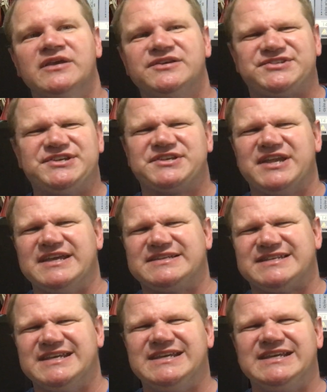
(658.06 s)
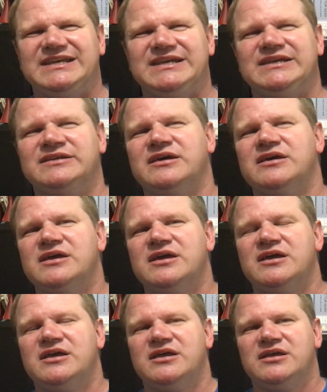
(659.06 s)
Season 18,
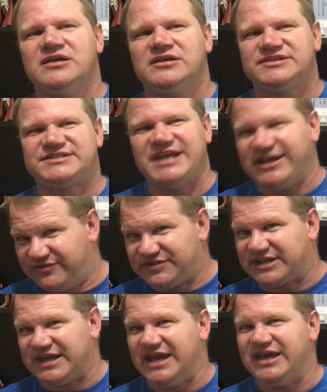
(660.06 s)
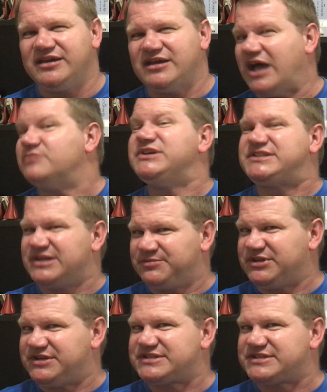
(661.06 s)
State of Decay. I'd be tempted